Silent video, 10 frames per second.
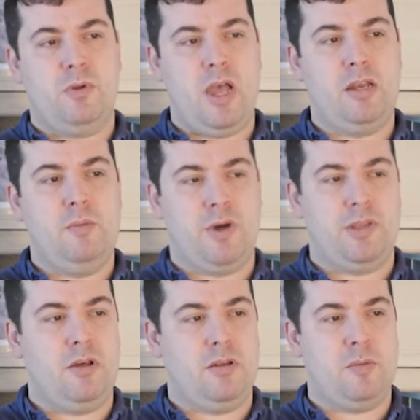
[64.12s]

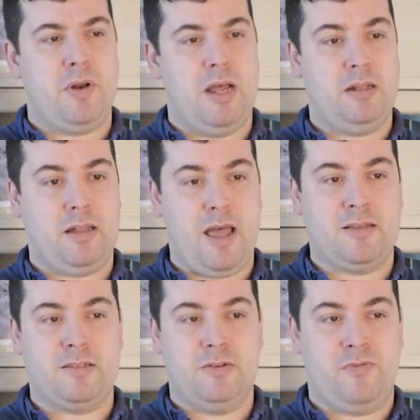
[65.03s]
anybody on the planet
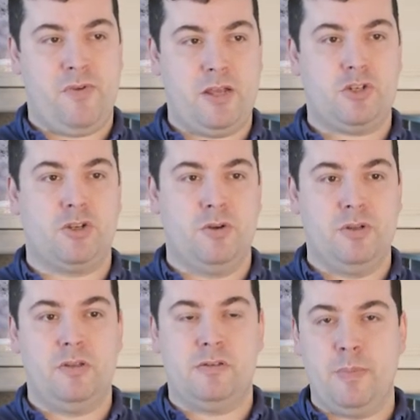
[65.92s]
likes fresh,
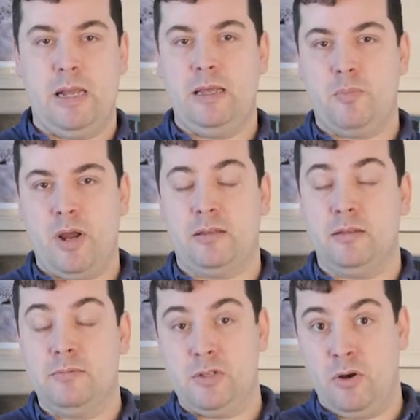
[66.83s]
good smelling bread.
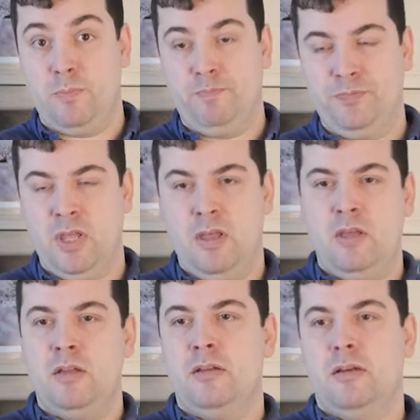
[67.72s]
So
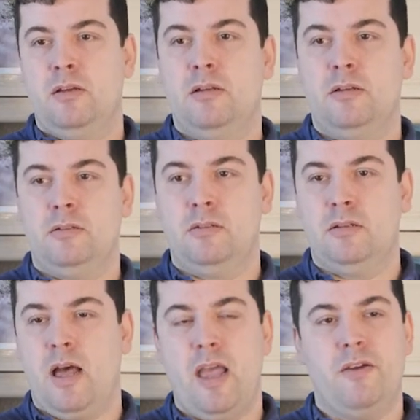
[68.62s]

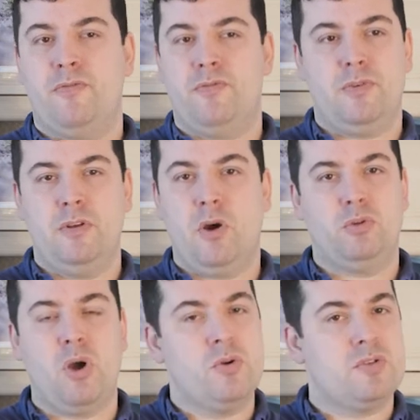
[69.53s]
I have no
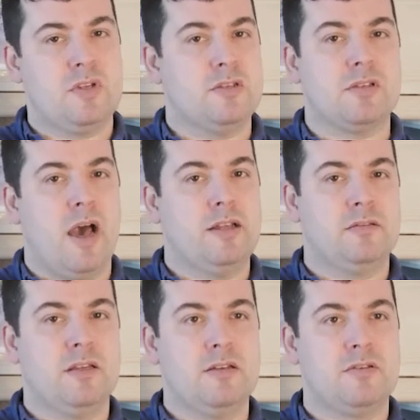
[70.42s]
toast inside
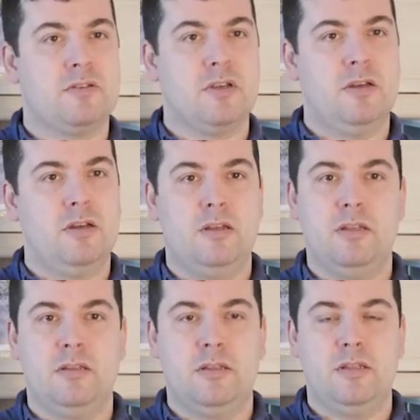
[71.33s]
this
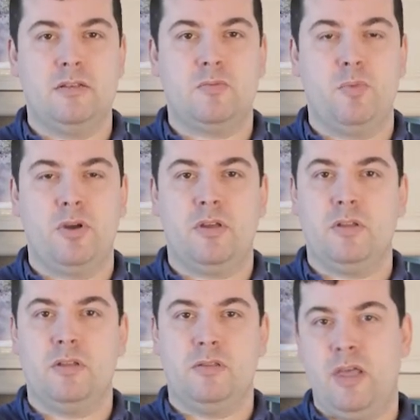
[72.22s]
in this book.
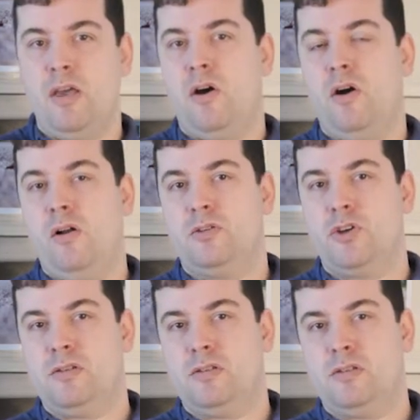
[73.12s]
They are all
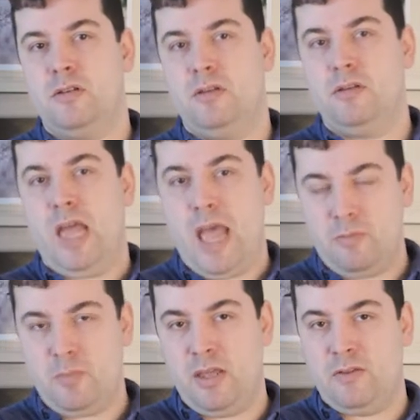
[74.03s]
just
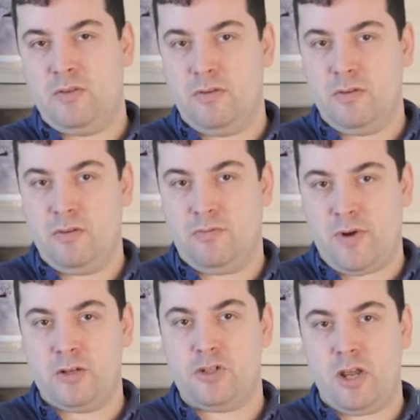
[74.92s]
handmade,
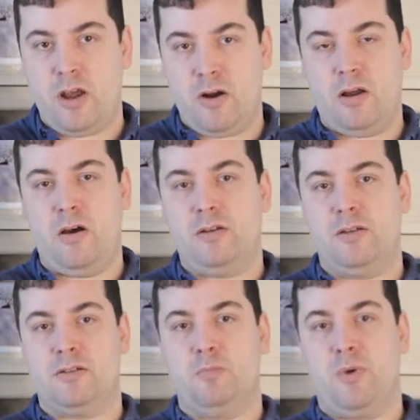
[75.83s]
fresh
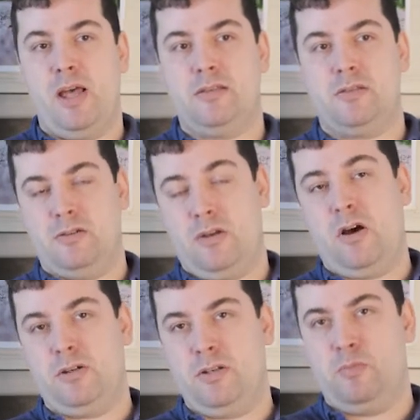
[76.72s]
artisan breads, also
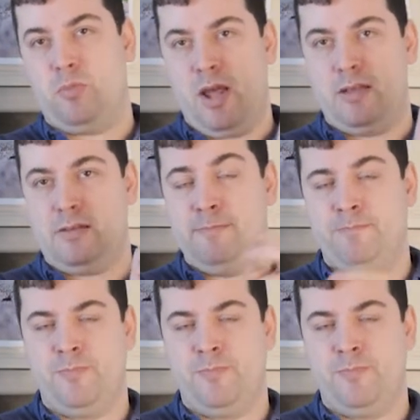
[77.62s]
artisan breads.